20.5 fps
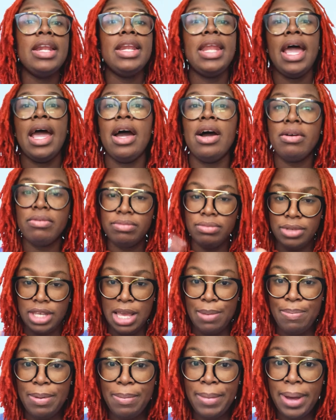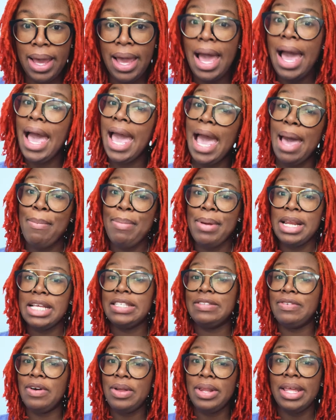Now, keep in mind, I have been
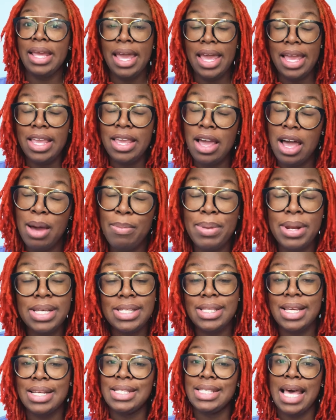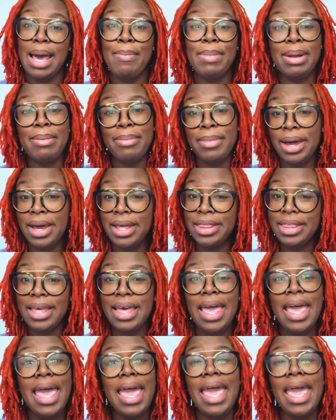exfoliating y'all, but it's that time of the month,